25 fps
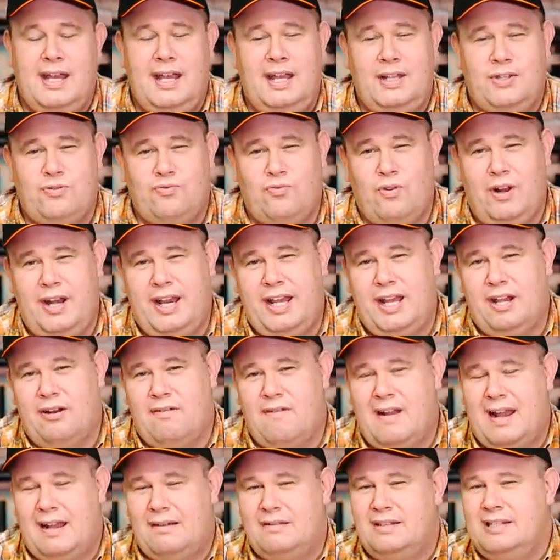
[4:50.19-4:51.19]
It's running at
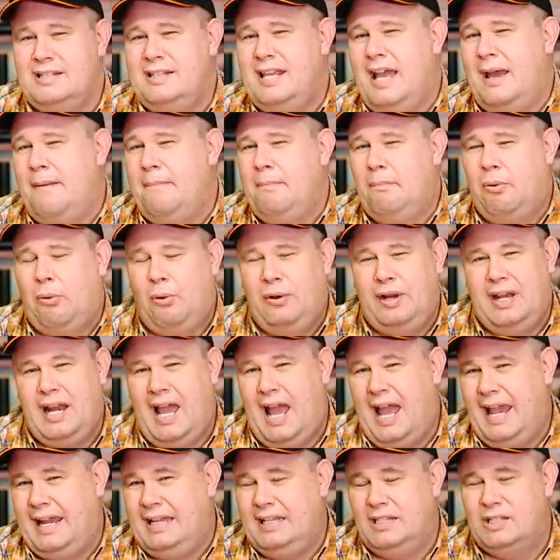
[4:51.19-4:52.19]
around 10.8
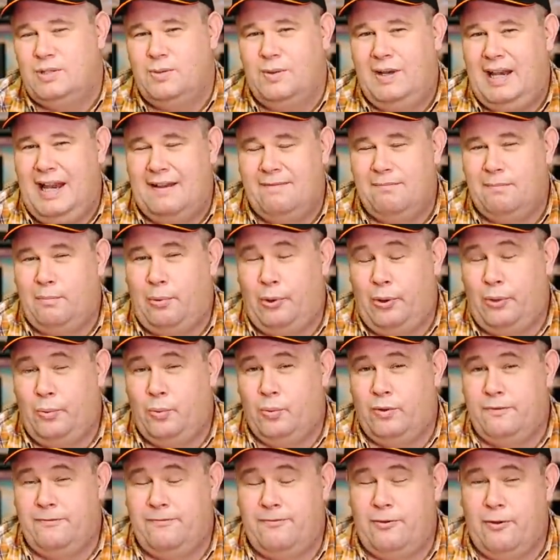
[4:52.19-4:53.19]
to 11.1